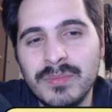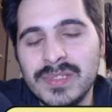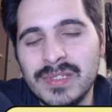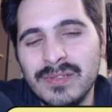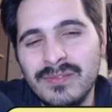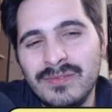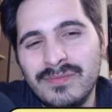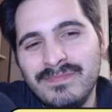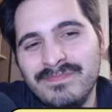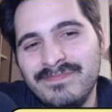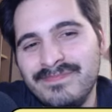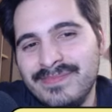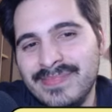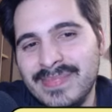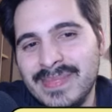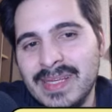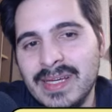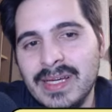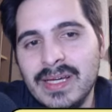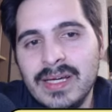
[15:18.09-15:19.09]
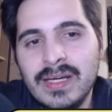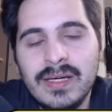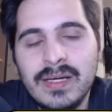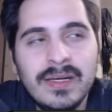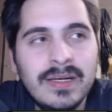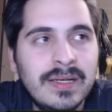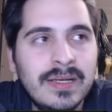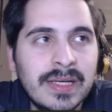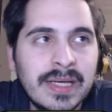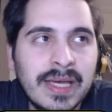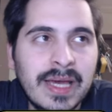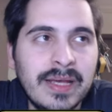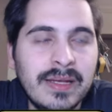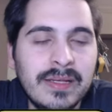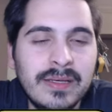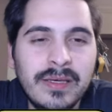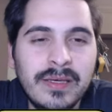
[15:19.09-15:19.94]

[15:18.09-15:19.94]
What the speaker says: So again,